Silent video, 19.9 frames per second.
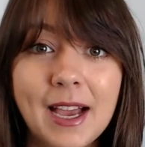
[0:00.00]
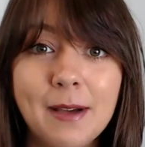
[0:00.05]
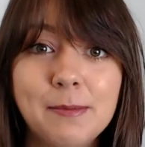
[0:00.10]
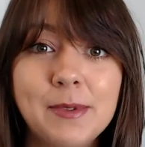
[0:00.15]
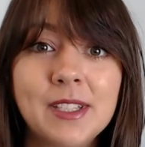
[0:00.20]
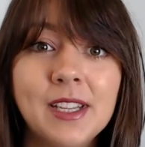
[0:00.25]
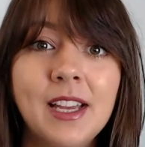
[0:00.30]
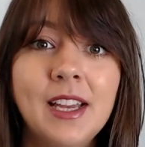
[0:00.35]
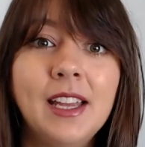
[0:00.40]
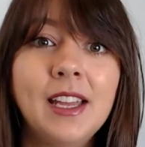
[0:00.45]

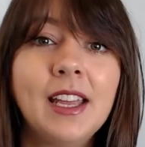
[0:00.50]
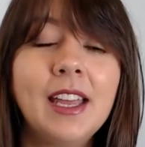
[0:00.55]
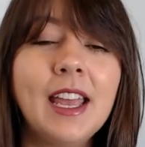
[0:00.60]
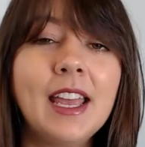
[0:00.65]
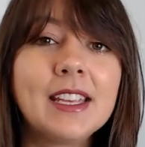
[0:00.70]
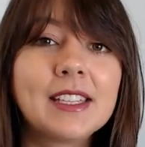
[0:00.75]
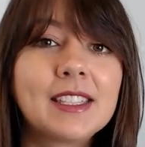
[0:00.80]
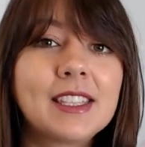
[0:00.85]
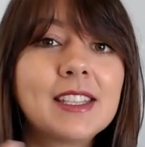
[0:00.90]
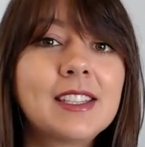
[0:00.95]
cabs.
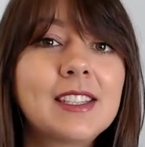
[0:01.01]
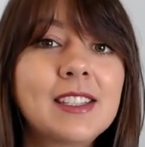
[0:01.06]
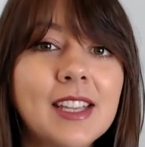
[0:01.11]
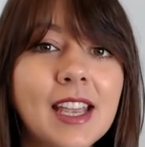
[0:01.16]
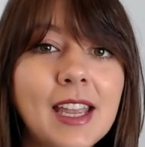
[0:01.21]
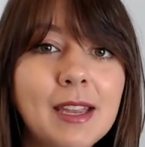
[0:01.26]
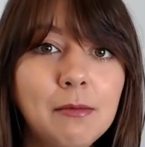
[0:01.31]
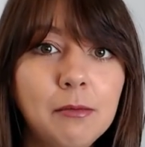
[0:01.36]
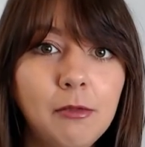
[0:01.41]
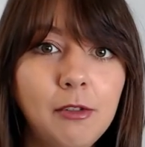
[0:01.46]
It's the
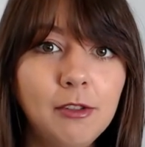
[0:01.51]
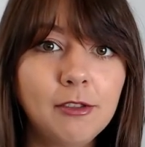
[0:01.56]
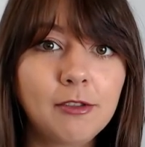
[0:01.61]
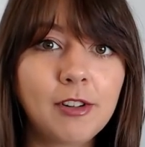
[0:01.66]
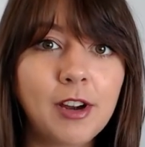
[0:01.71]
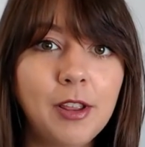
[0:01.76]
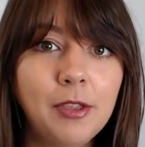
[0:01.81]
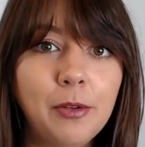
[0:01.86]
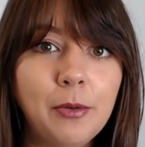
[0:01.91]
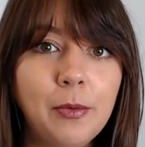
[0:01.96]
same all
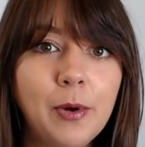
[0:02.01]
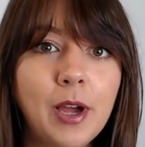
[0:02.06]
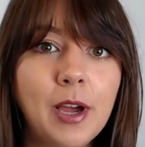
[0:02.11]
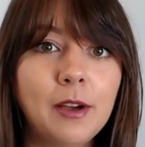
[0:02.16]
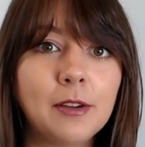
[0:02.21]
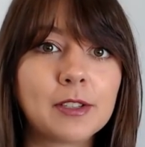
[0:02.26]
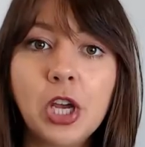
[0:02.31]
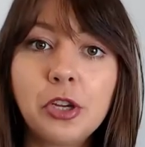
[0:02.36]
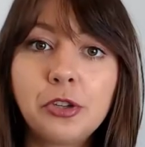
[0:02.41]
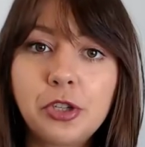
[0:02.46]
around the
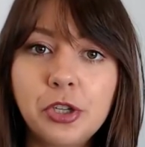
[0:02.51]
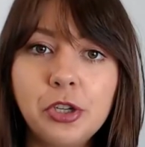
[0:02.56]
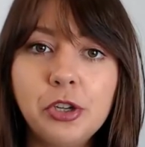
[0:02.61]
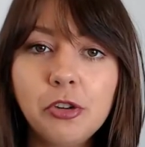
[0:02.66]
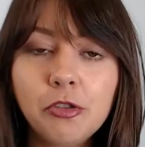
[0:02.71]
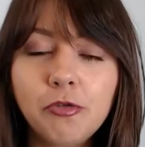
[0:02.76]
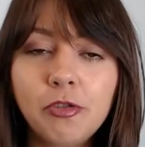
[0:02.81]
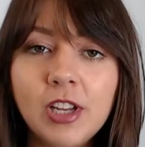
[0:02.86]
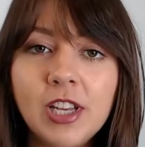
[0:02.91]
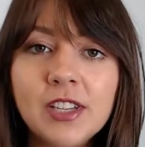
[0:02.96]
world. Do
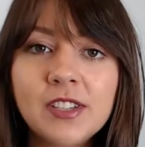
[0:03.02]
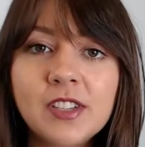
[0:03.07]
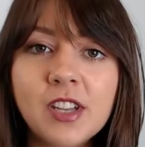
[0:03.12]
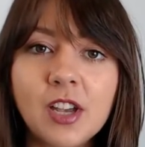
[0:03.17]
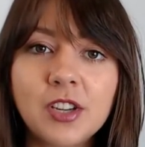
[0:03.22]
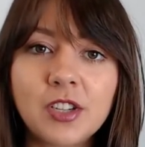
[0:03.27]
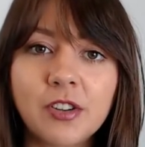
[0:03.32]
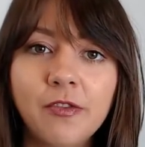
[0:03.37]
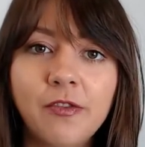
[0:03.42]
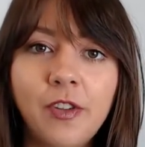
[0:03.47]
your
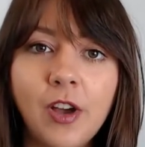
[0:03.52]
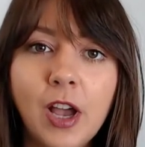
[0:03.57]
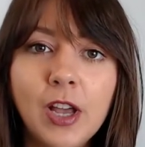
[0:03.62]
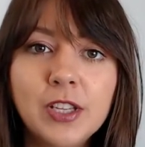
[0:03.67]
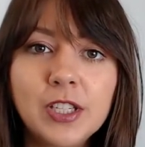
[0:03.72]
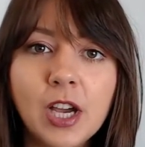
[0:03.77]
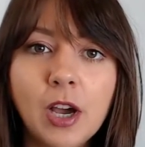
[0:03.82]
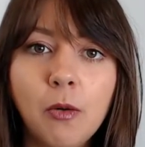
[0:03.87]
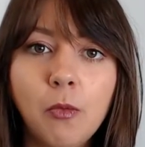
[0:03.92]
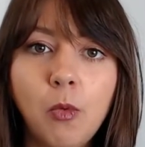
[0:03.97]
research and
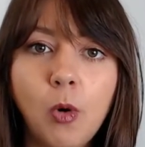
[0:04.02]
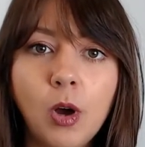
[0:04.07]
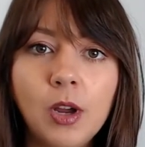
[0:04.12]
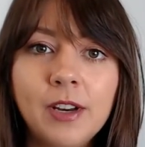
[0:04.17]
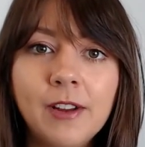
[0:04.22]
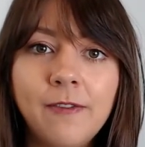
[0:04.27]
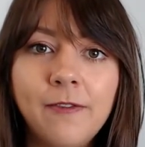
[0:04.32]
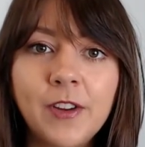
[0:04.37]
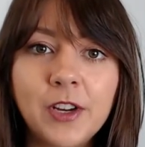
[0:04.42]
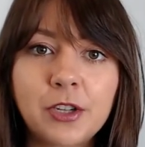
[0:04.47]
find out
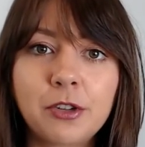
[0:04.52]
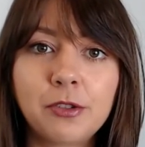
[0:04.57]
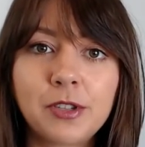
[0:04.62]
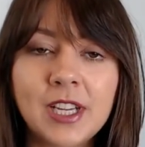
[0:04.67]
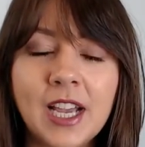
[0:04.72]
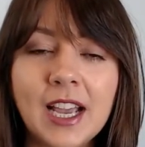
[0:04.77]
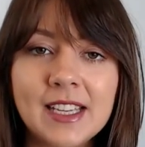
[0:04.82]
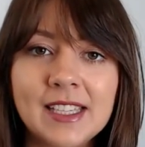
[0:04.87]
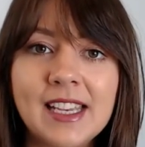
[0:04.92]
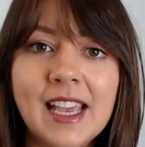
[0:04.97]
what an
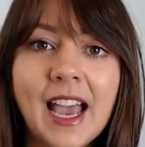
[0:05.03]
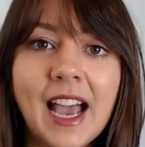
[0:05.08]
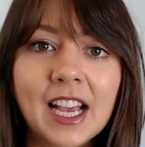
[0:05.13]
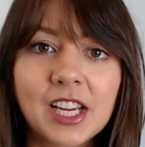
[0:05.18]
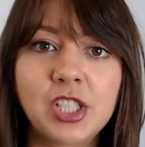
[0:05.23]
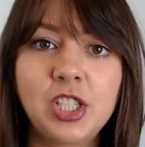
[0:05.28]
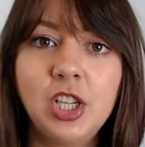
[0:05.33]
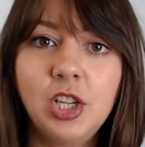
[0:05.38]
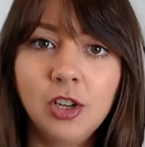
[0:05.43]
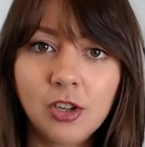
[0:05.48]
official taxi
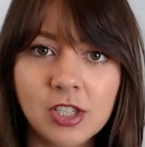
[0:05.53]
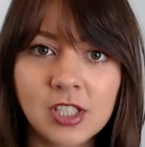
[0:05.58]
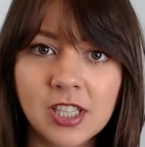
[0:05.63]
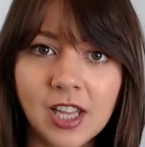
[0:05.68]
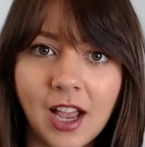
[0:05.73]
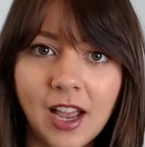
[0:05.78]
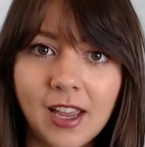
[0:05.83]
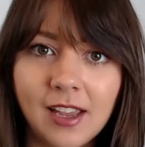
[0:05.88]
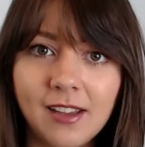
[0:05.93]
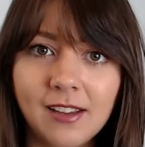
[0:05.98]
actually
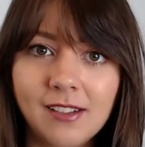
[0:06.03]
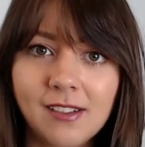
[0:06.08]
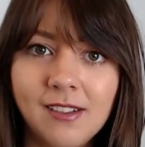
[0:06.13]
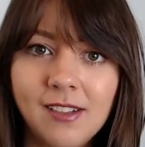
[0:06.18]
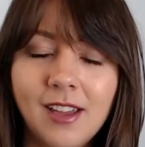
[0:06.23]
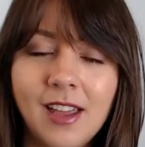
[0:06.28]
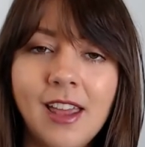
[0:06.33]
looks like.